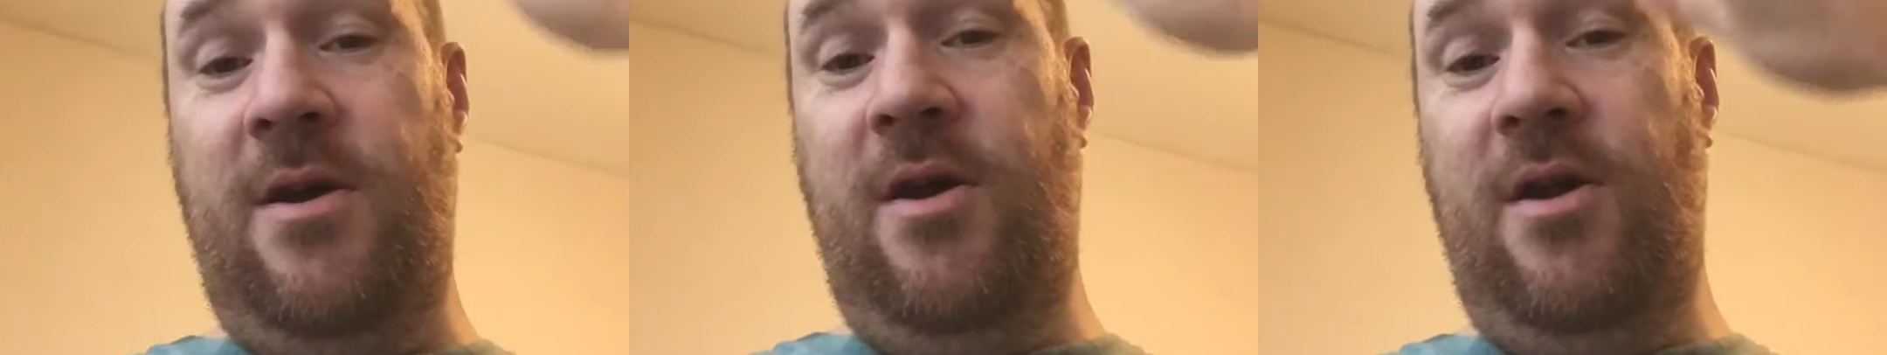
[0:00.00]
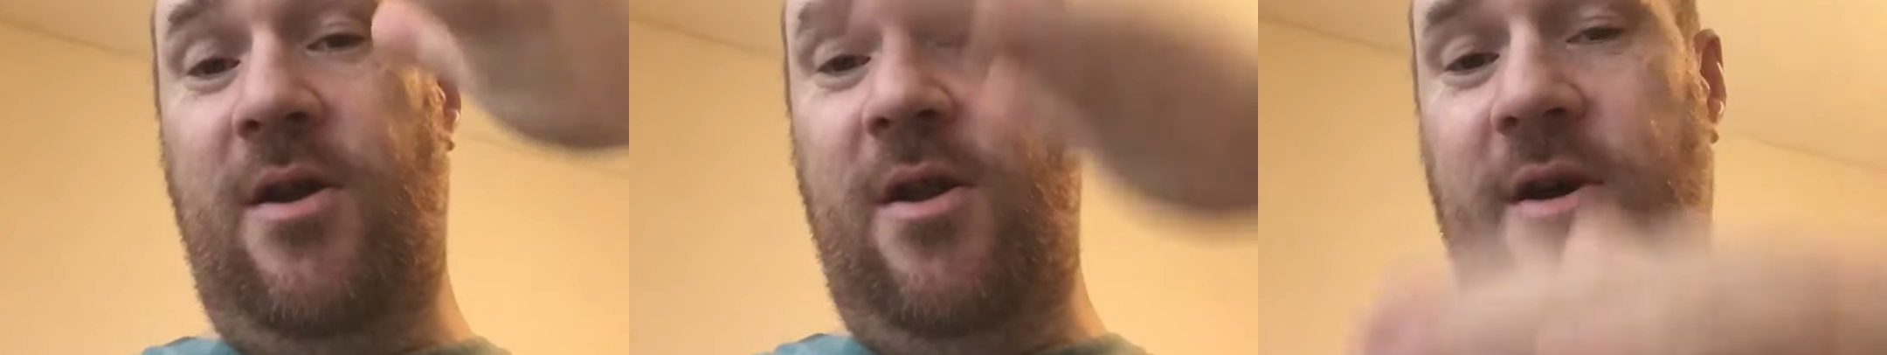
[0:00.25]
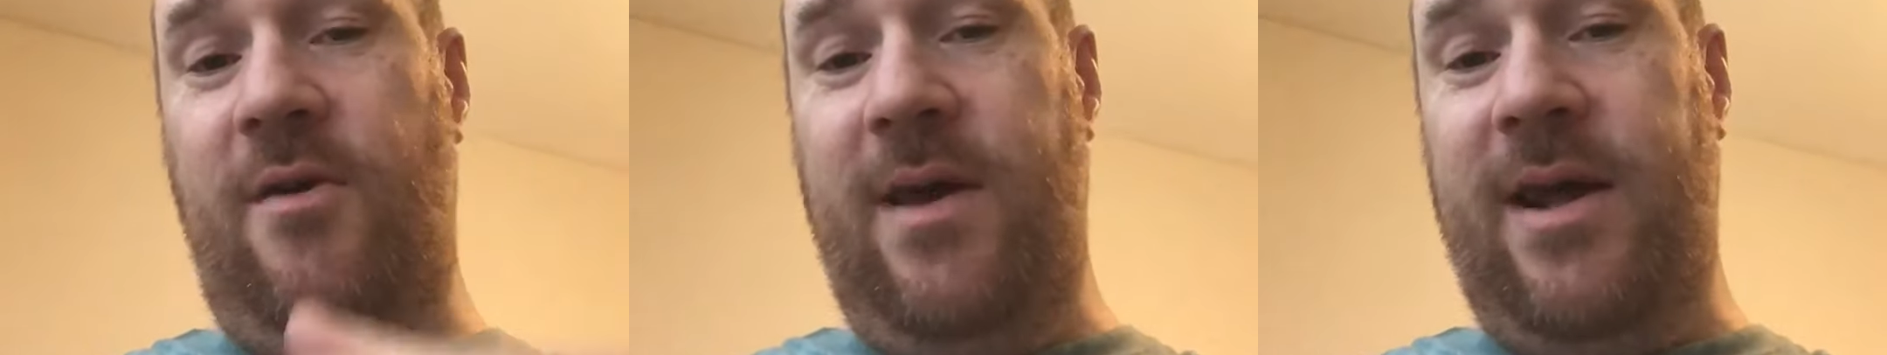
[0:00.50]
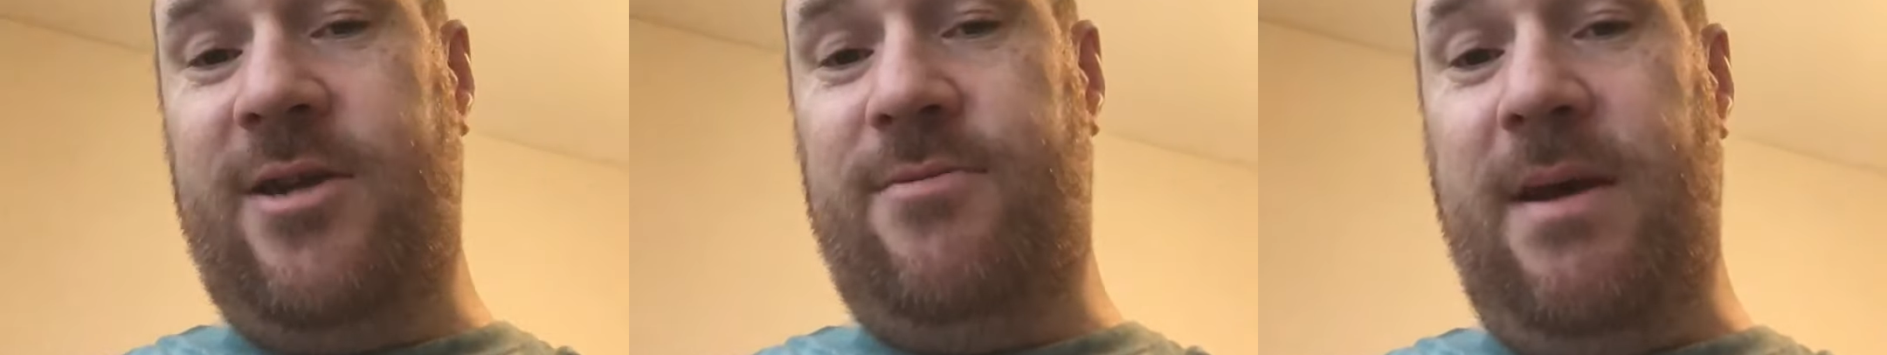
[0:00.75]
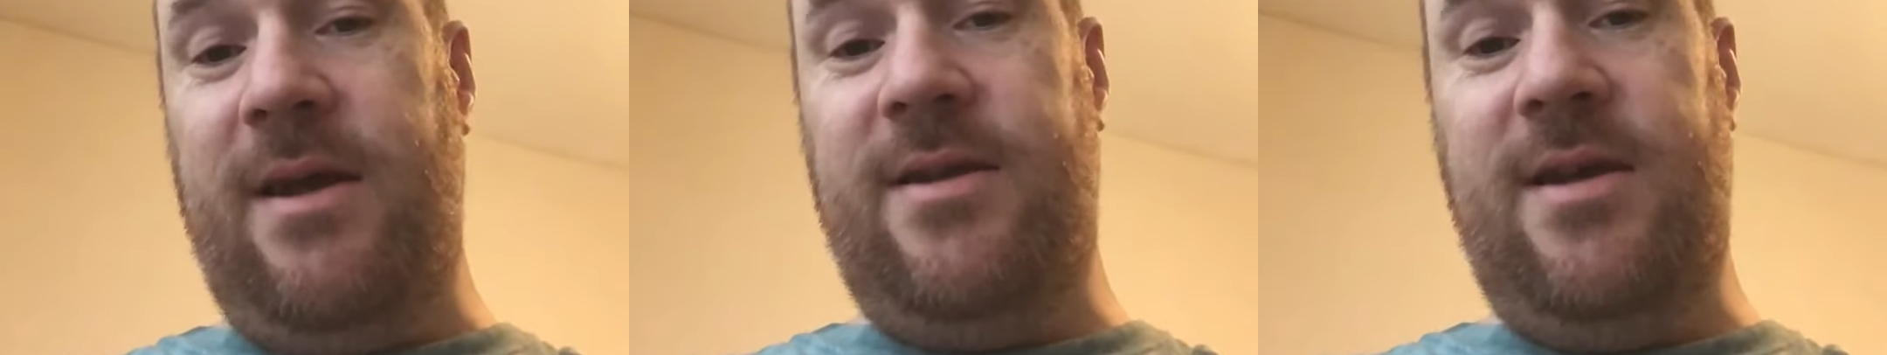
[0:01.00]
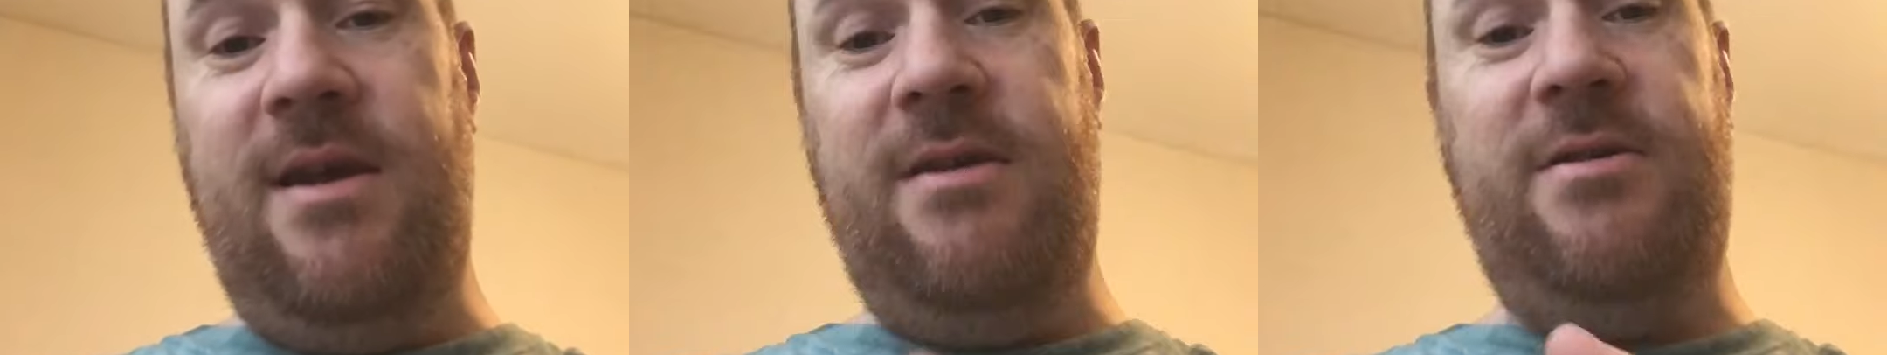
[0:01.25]
low
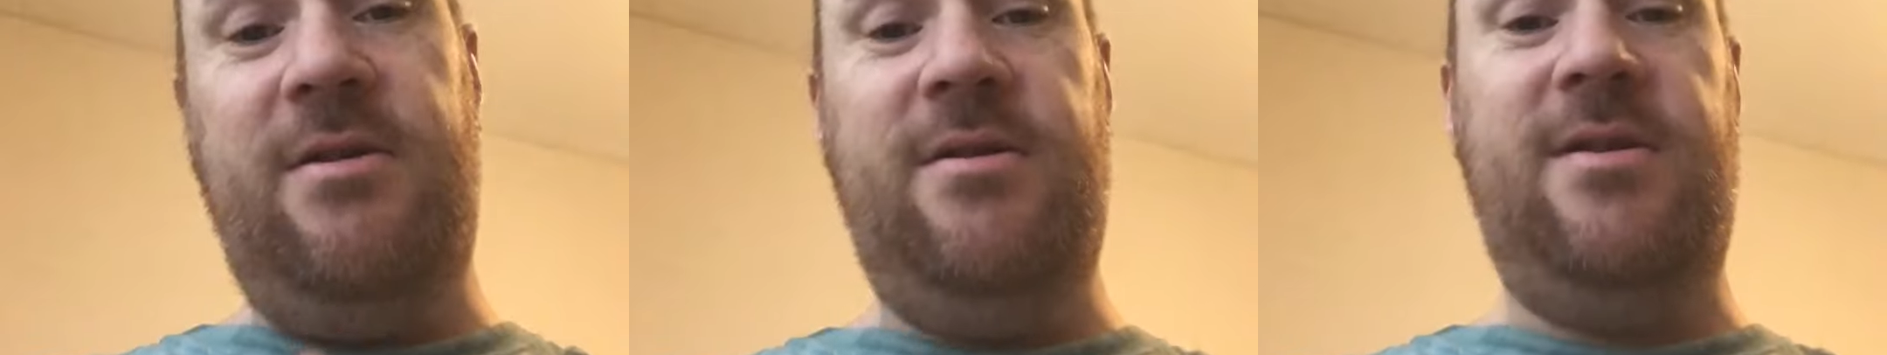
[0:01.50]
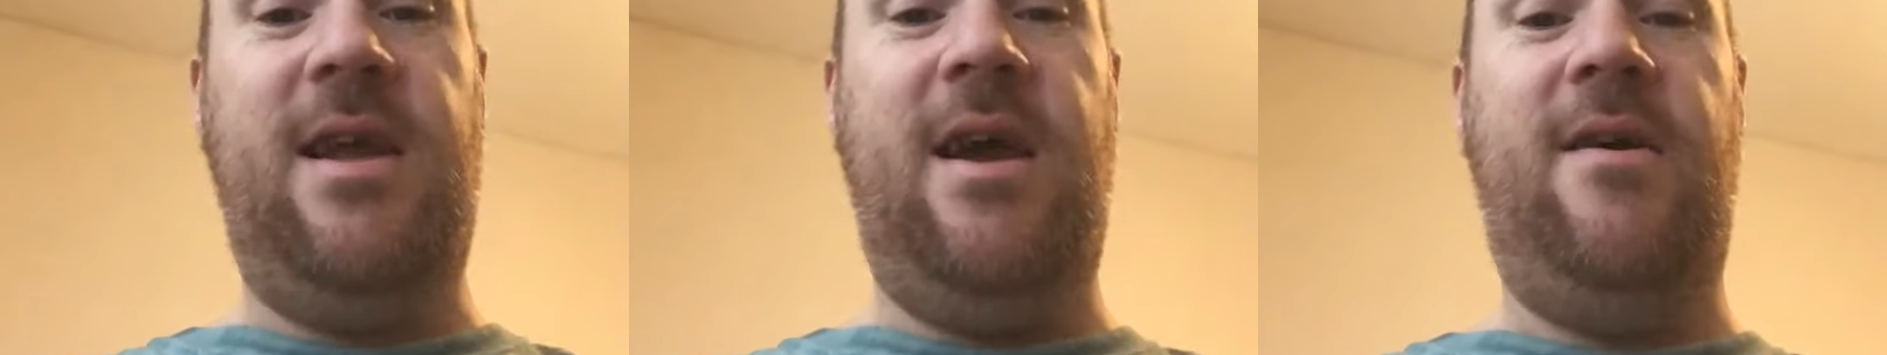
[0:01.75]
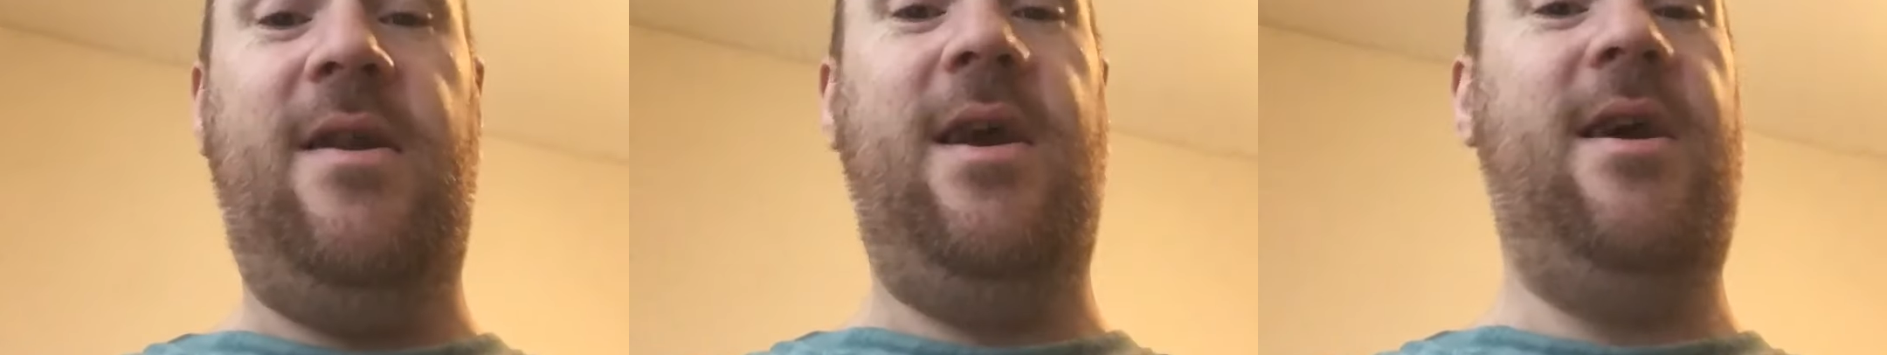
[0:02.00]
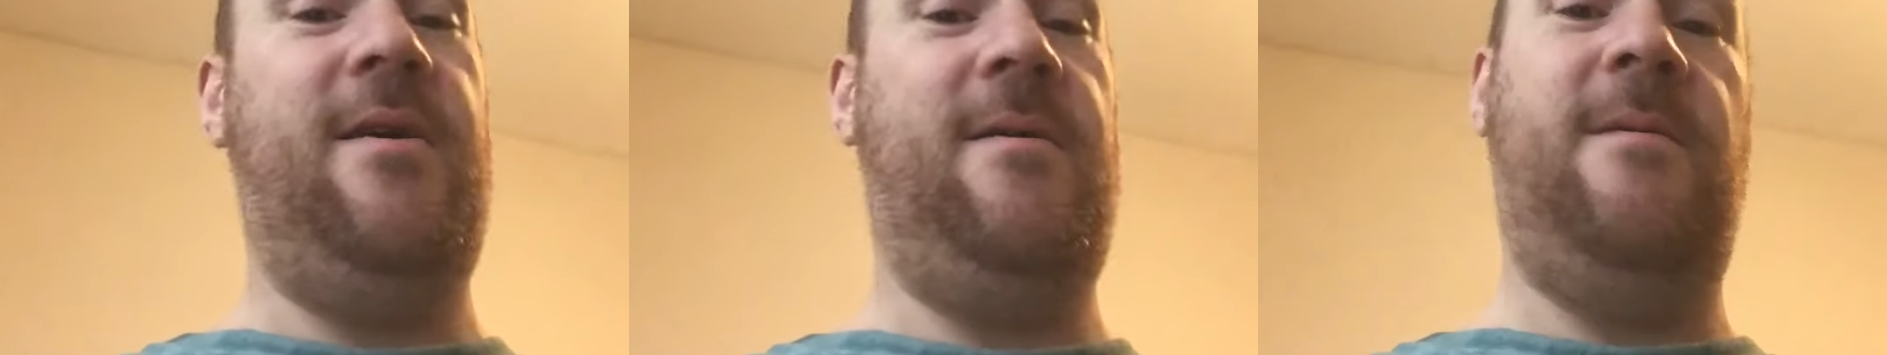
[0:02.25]
expectations down here?